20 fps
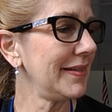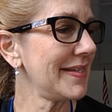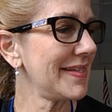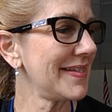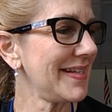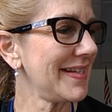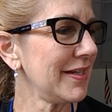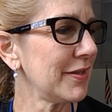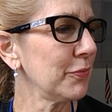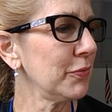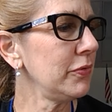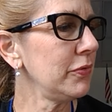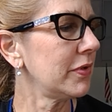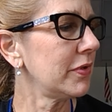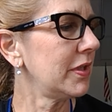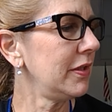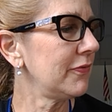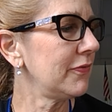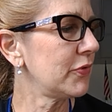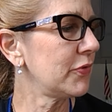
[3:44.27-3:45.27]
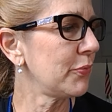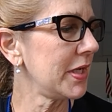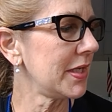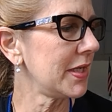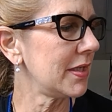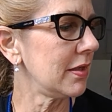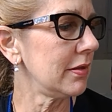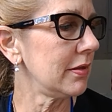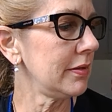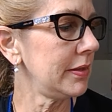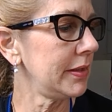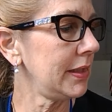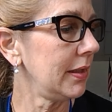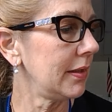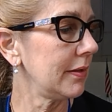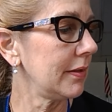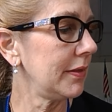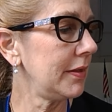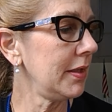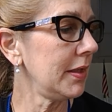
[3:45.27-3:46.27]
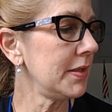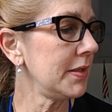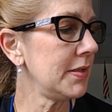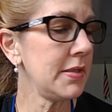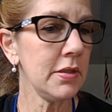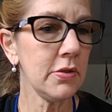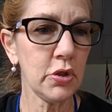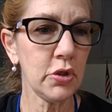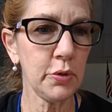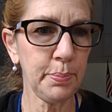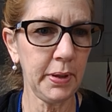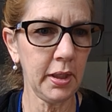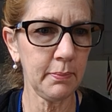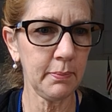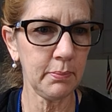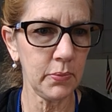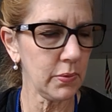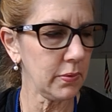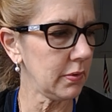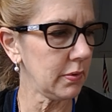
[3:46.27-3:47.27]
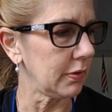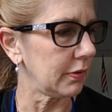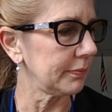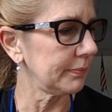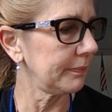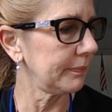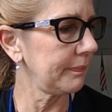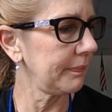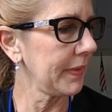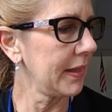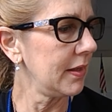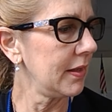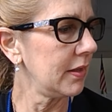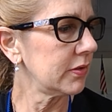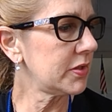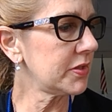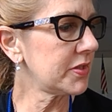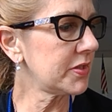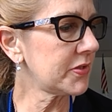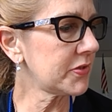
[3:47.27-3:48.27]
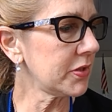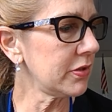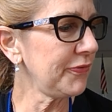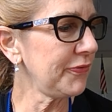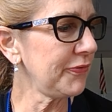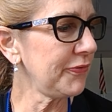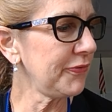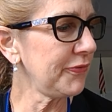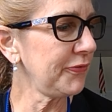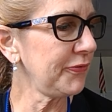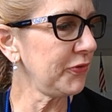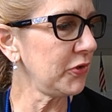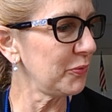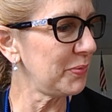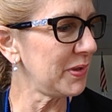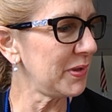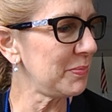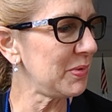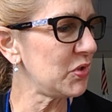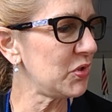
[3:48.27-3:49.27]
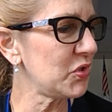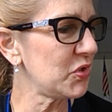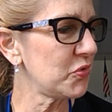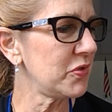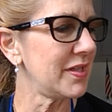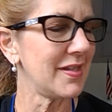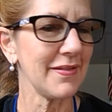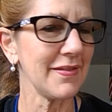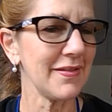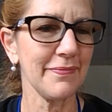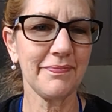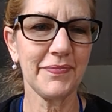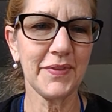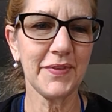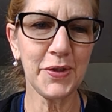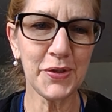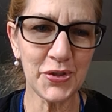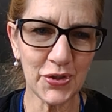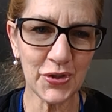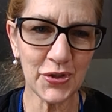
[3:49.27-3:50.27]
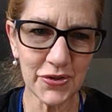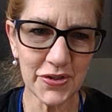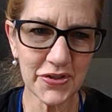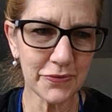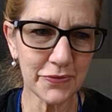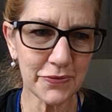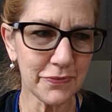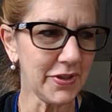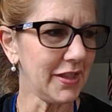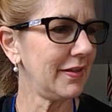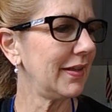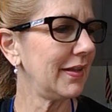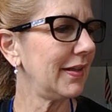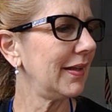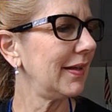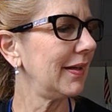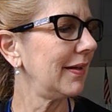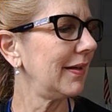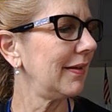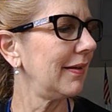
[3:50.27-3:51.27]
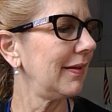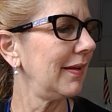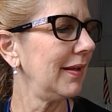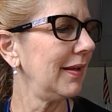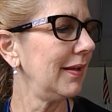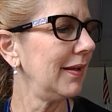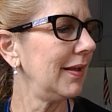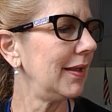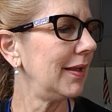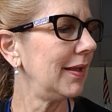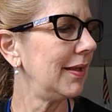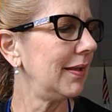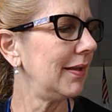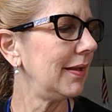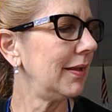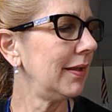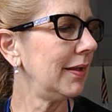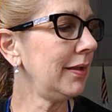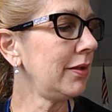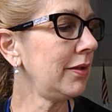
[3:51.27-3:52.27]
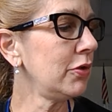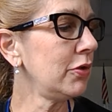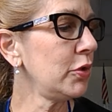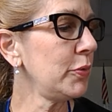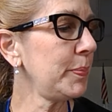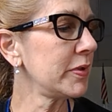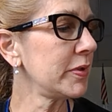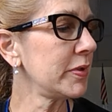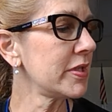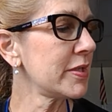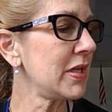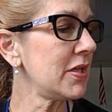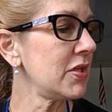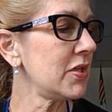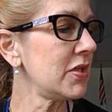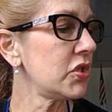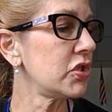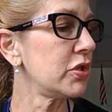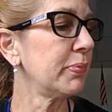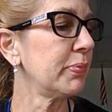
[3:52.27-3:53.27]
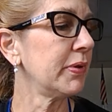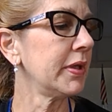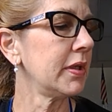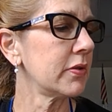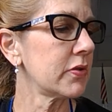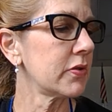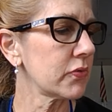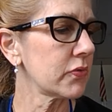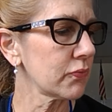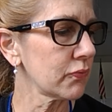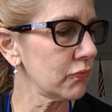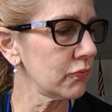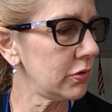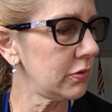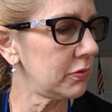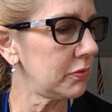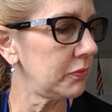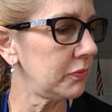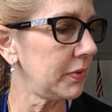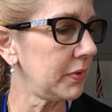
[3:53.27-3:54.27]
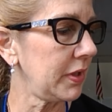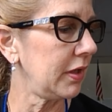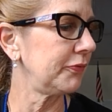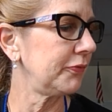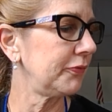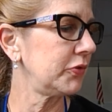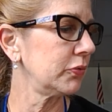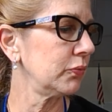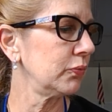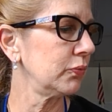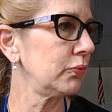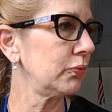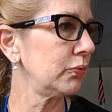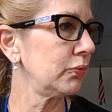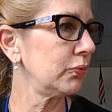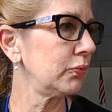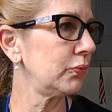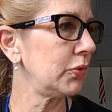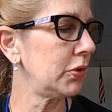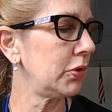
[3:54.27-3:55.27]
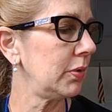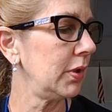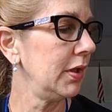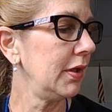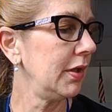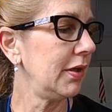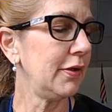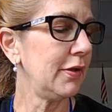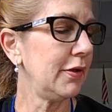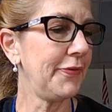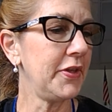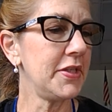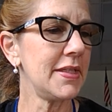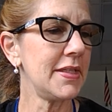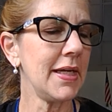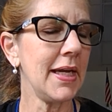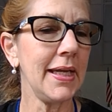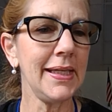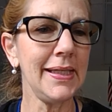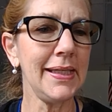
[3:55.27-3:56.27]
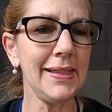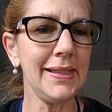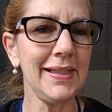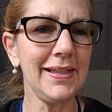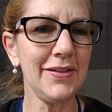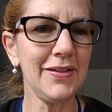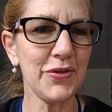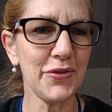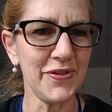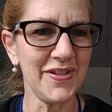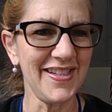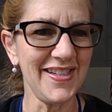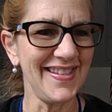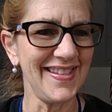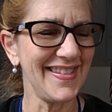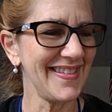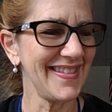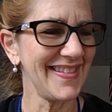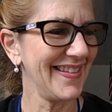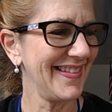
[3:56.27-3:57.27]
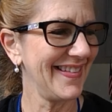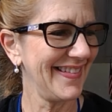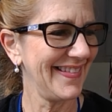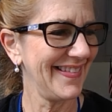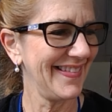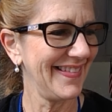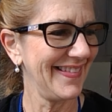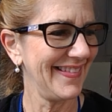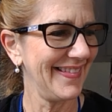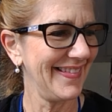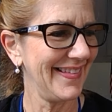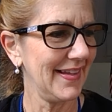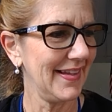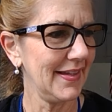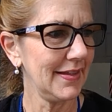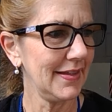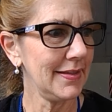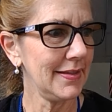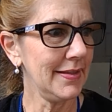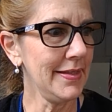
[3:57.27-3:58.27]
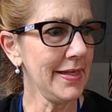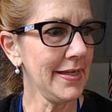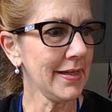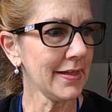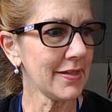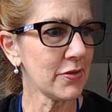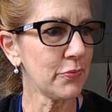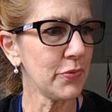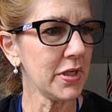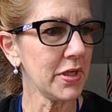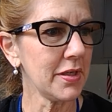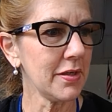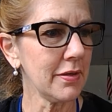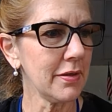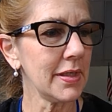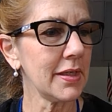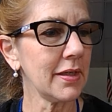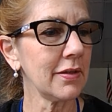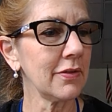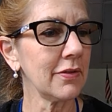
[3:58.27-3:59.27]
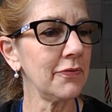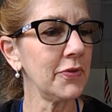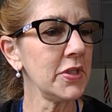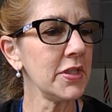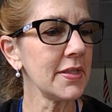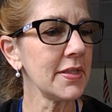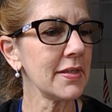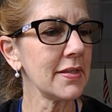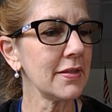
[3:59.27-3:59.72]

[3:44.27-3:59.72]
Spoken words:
take root gives Wangari the idea to plant more, to start a farm for baby trees, a nursery. In an open space, she plants row after row of the tiny trees. Next, Wangari convinces the